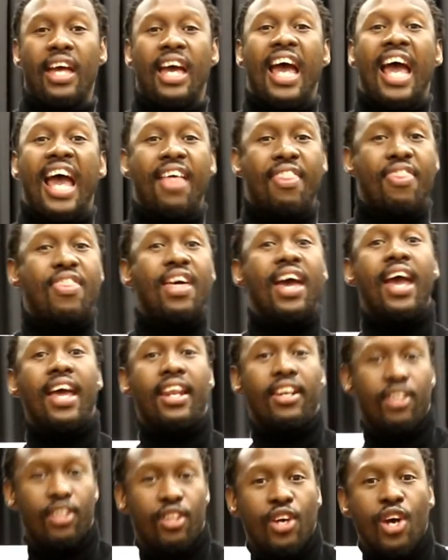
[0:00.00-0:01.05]
and
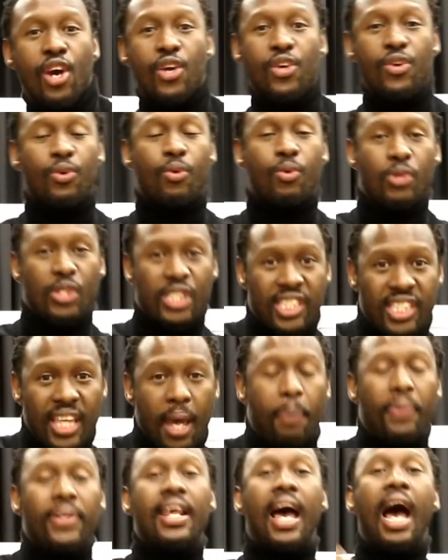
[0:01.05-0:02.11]
then you
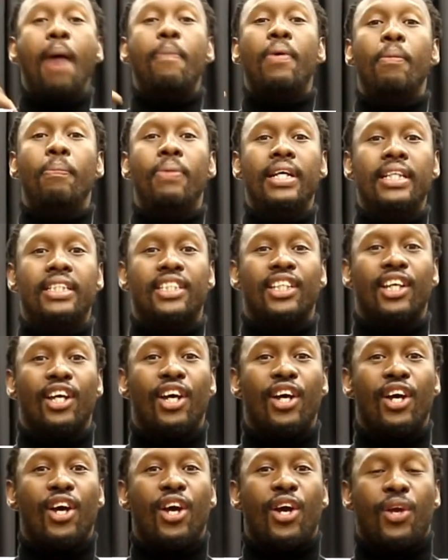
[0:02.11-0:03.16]
step it up a bit.
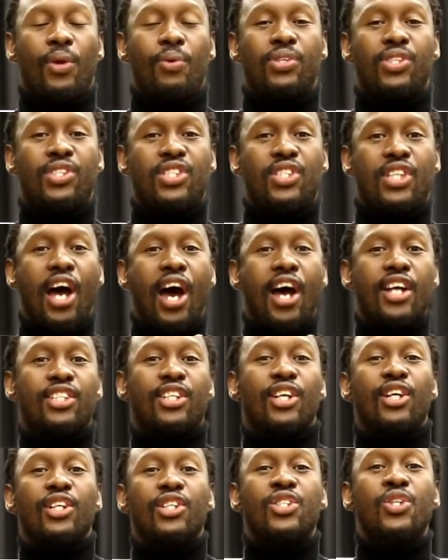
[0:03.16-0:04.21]
You
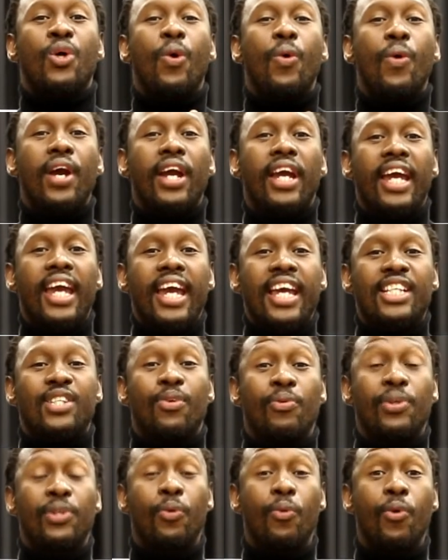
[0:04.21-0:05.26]
start doing it
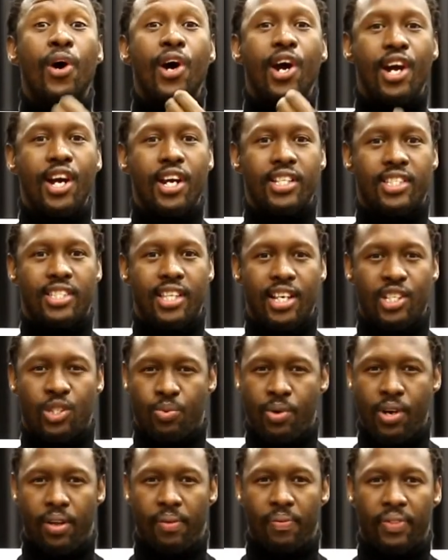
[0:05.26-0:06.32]
with words as
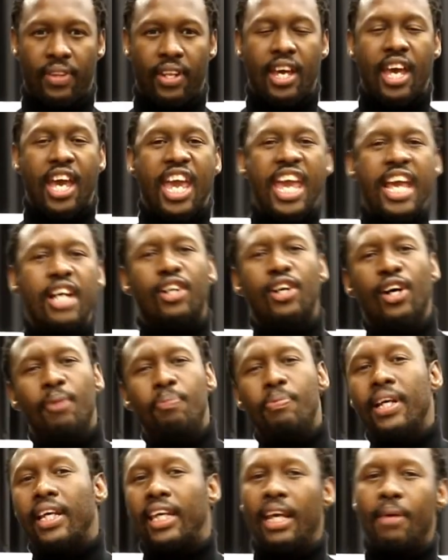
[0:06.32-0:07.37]
well. It could
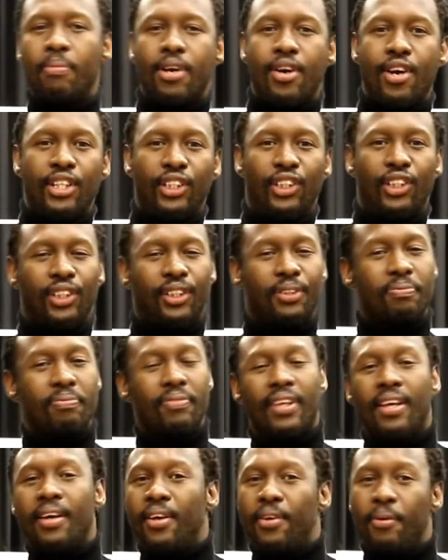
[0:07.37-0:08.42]
be gibberish,
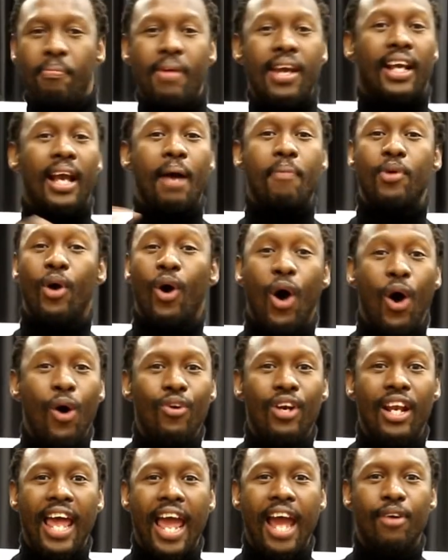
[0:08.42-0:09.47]
make up your
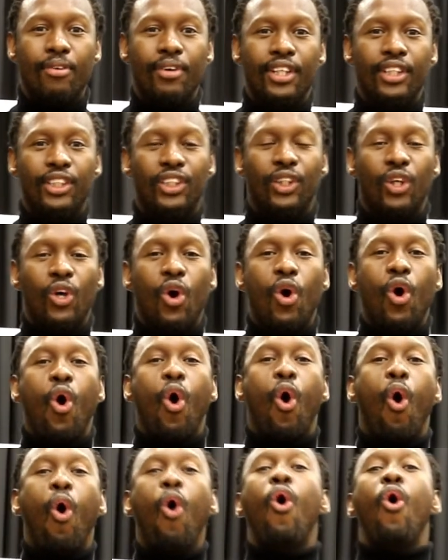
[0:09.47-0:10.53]
own language,
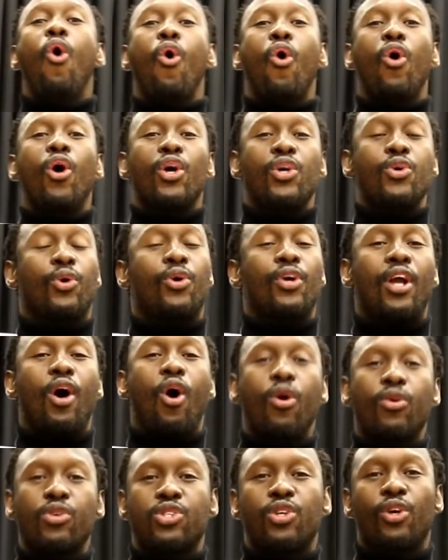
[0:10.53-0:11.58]
or you could
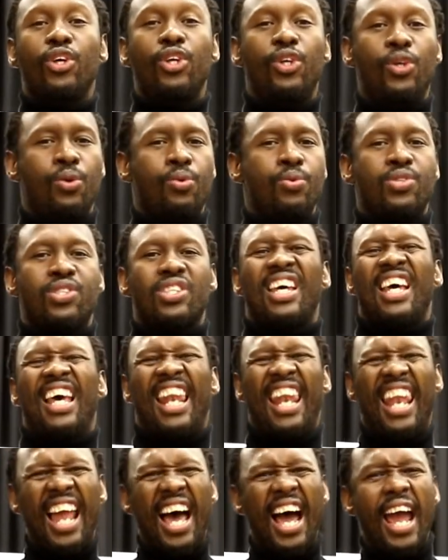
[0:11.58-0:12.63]
also use
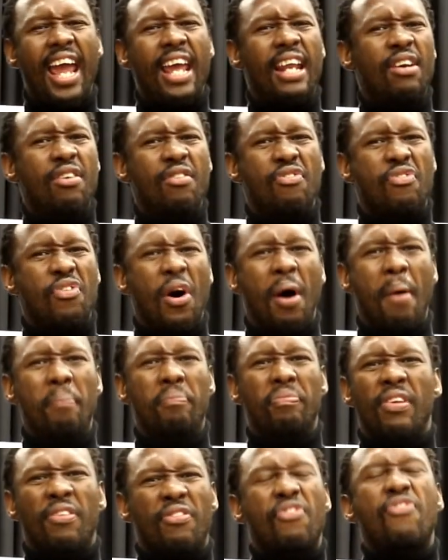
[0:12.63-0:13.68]
line
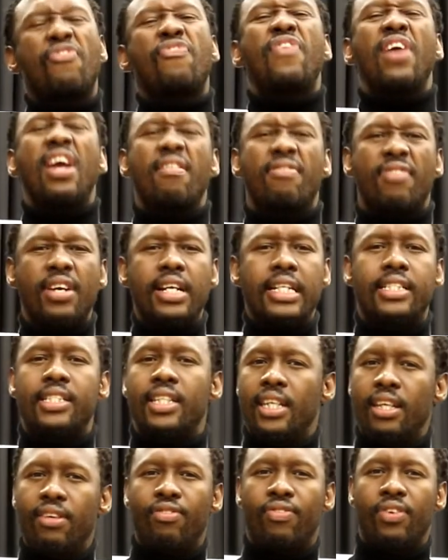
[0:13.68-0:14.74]
from favorite
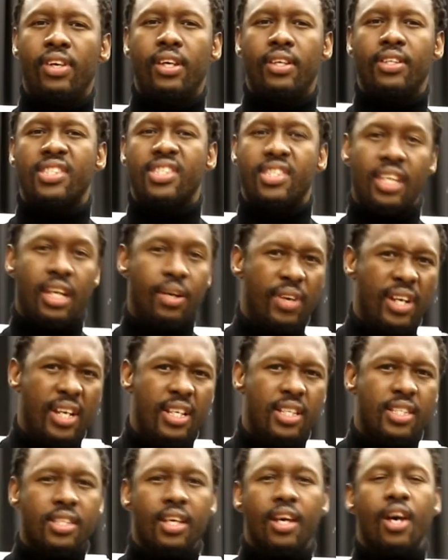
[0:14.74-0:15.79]
TV
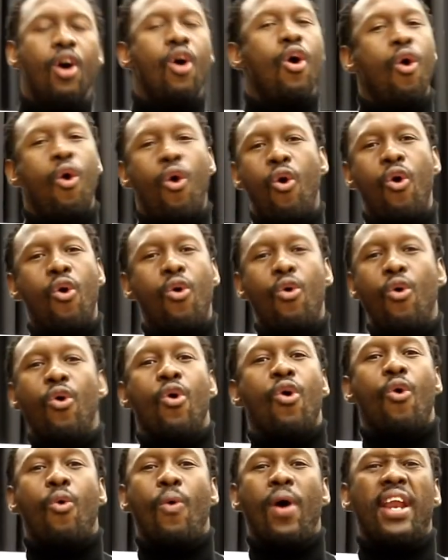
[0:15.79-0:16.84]
series or
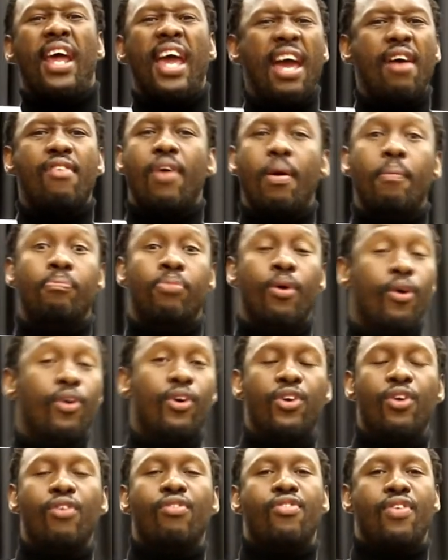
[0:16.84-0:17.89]
whatever
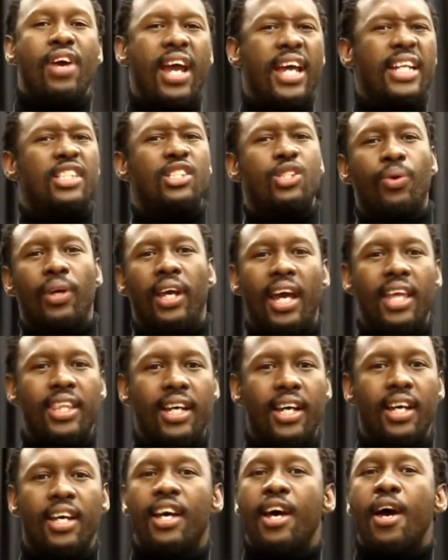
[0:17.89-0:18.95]
book you read
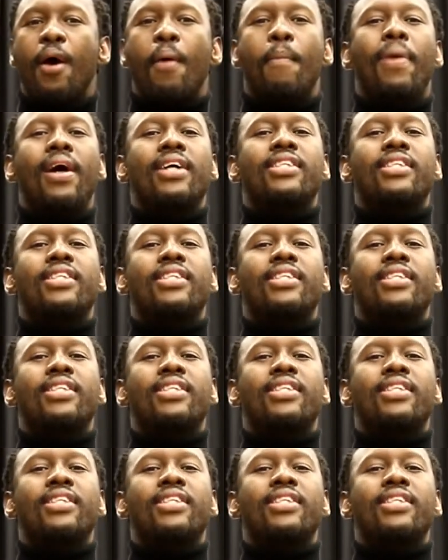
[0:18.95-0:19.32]
together, but